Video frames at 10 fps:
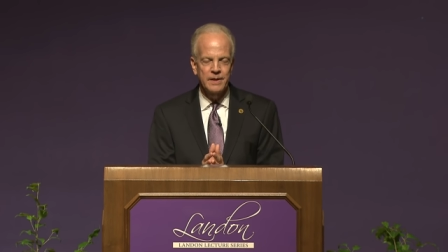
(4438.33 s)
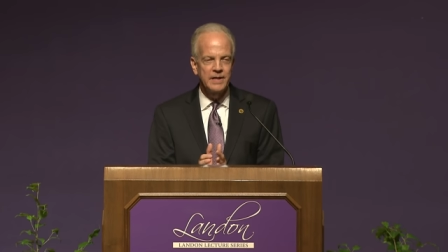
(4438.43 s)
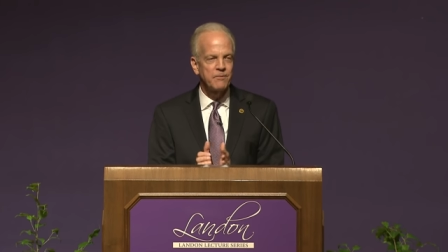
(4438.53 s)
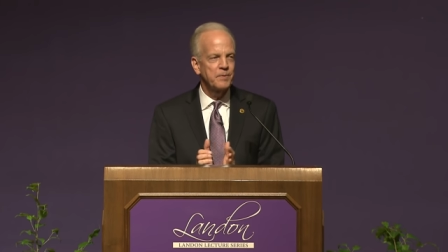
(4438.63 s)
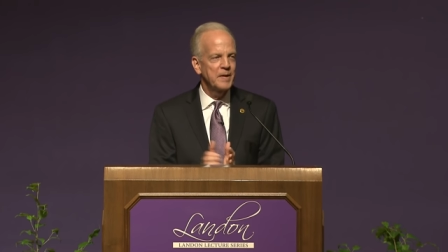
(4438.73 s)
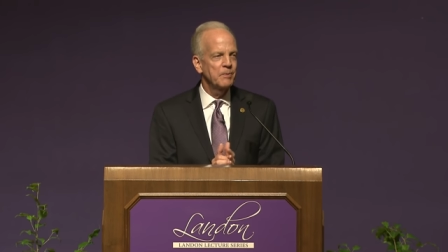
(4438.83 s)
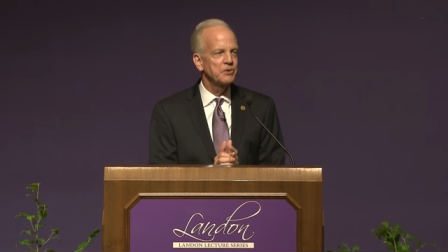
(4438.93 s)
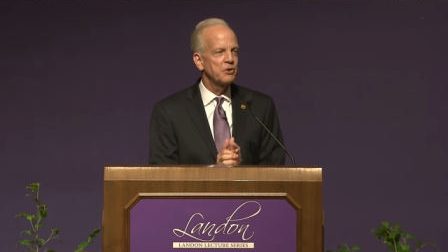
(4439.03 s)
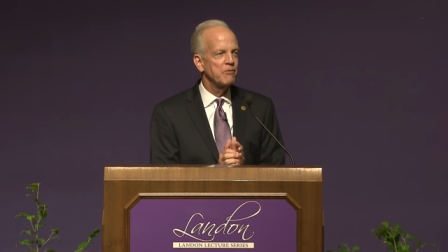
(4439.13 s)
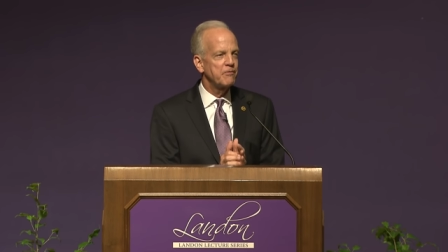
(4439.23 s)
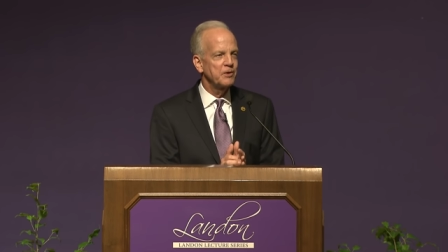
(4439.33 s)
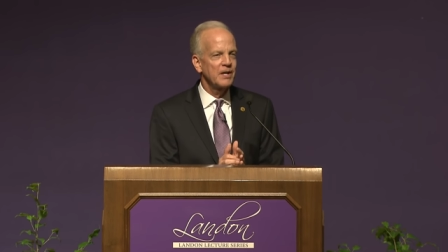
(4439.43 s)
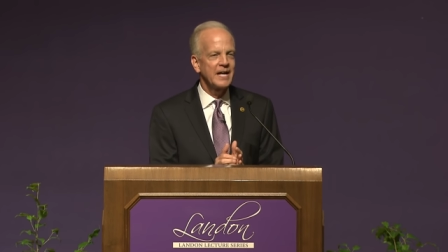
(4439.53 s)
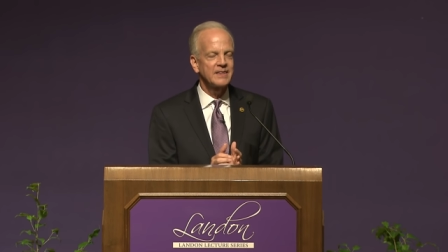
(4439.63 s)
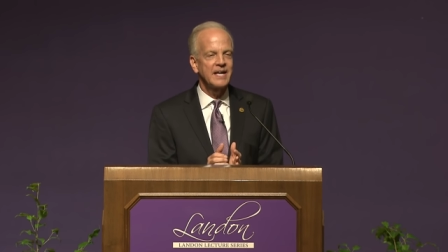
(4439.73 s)
If people don't feel
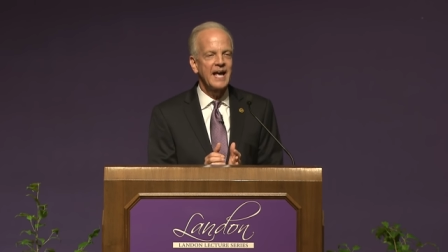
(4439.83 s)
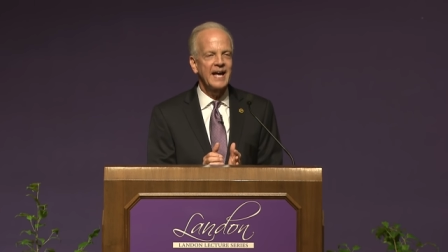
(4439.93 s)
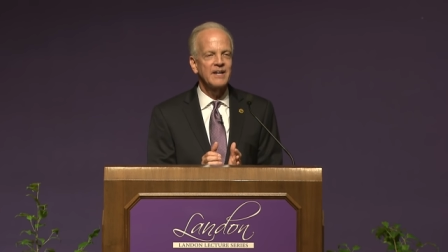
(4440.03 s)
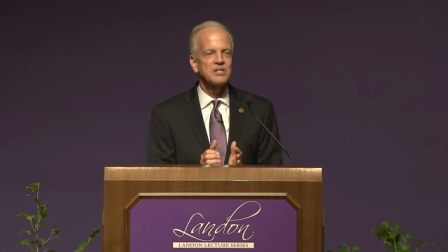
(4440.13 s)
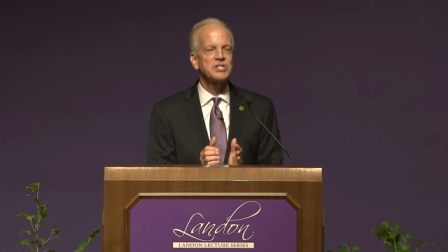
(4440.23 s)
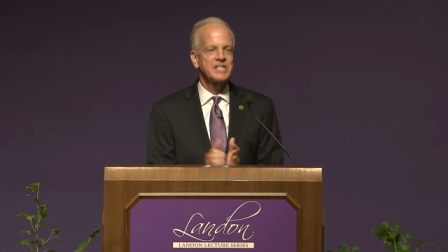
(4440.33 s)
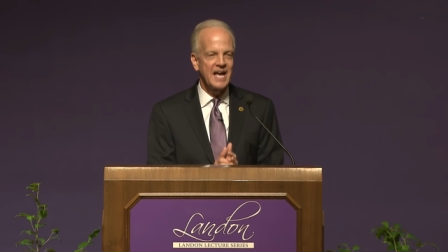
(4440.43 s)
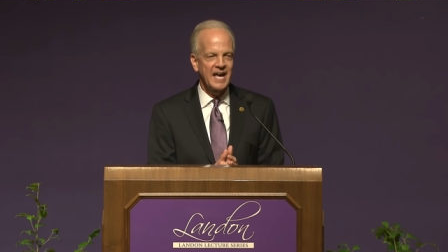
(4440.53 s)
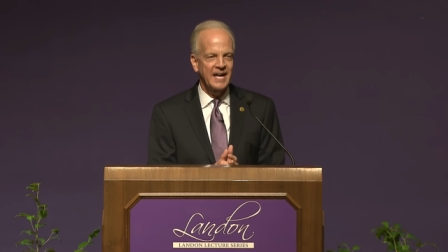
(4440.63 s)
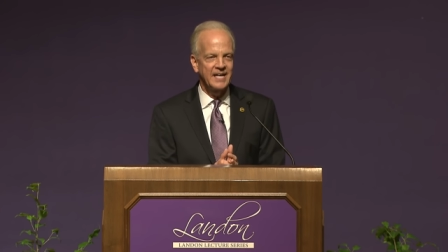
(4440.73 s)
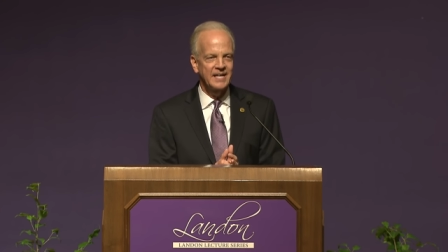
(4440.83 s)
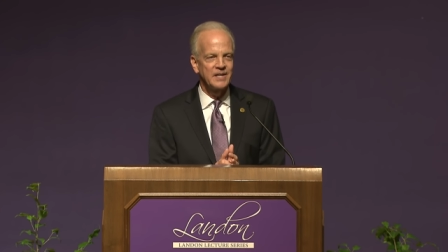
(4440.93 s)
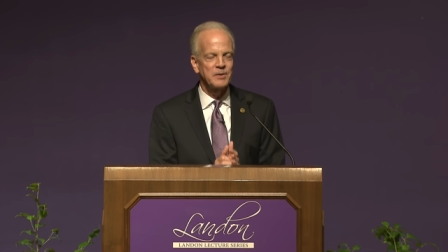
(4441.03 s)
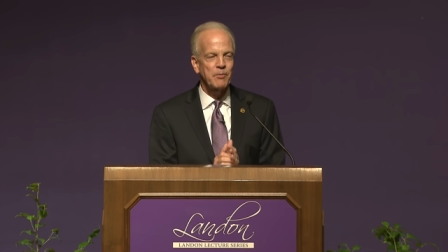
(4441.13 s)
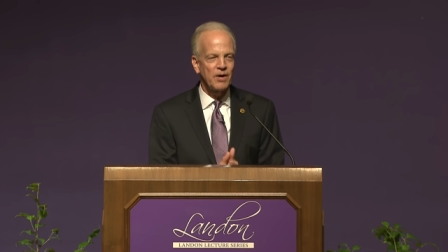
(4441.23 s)
like they had a say
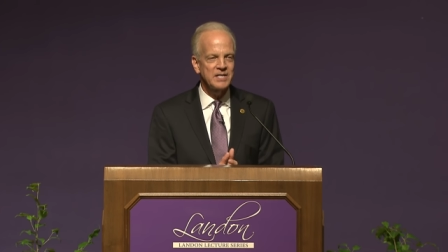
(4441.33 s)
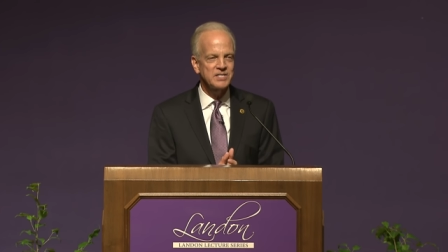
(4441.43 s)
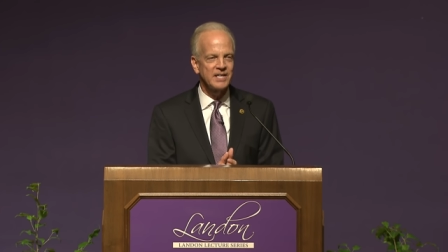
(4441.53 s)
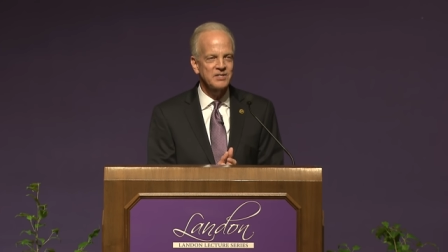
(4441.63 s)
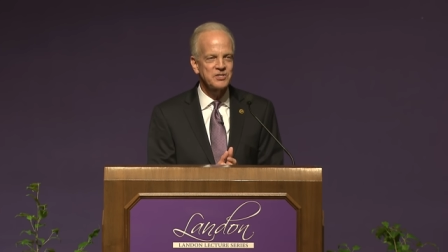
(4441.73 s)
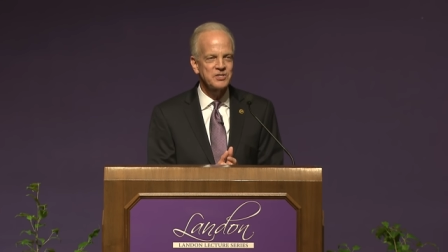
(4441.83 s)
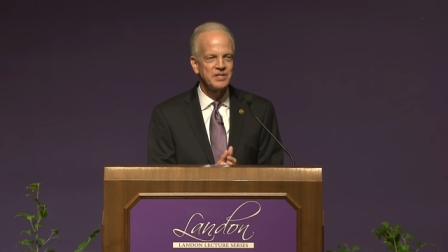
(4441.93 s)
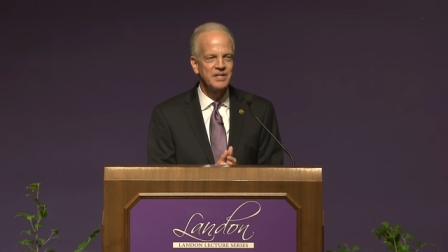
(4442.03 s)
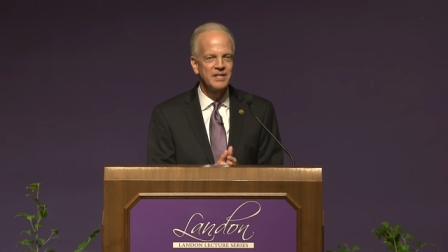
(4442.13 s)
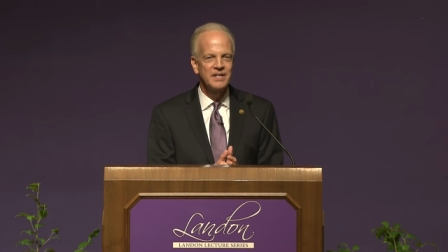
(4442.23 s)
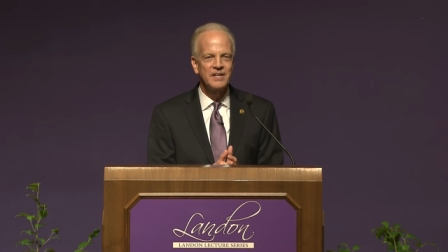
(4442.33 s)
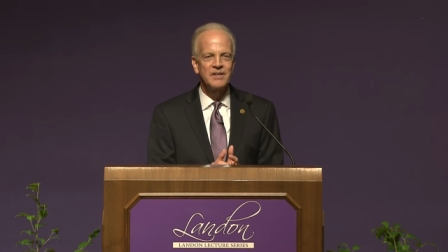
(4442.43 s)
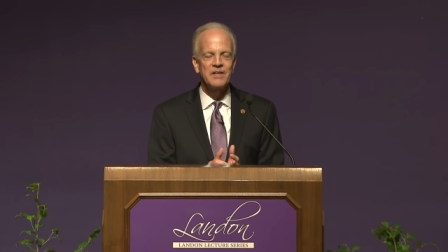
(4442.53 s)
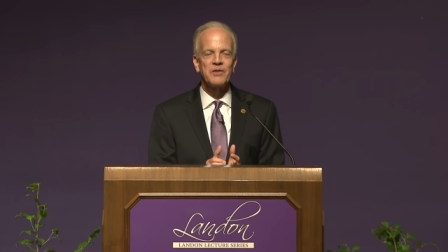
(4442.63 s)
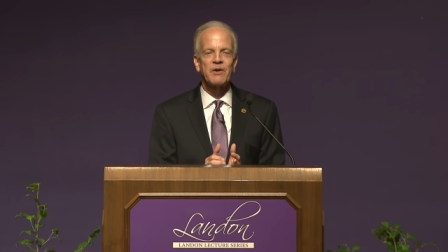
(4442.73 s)
in the process,
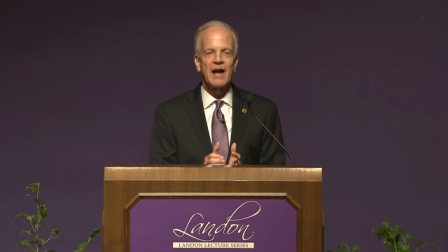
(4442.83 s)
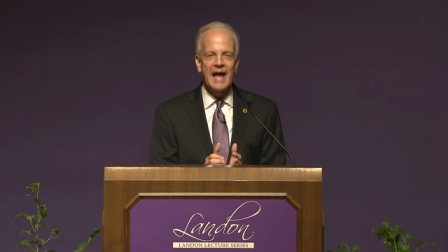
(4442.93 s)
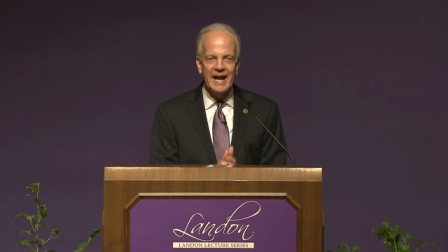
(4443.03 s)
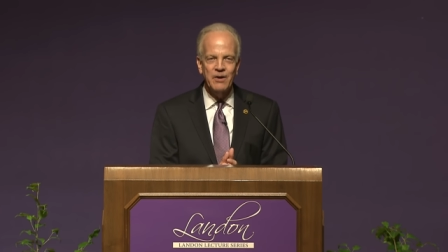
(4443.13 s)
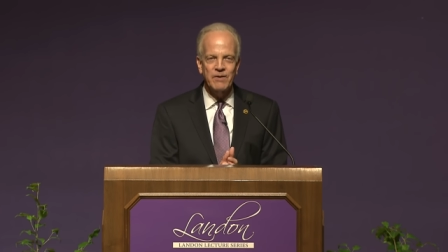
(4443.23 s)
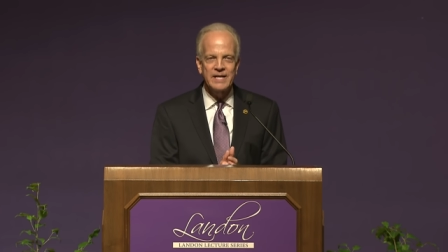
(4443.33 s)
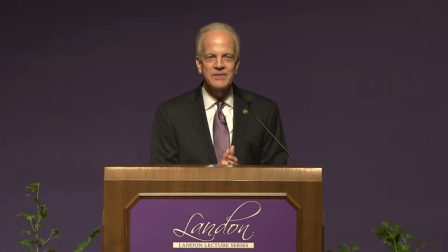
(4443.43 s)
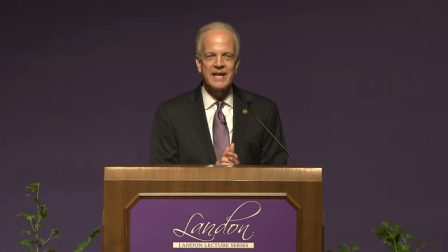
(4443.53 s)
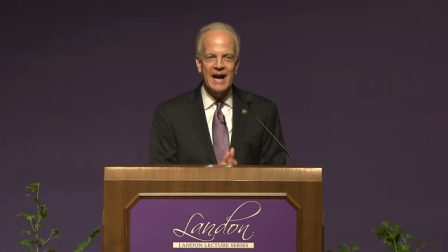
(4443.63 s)
then they're angry at the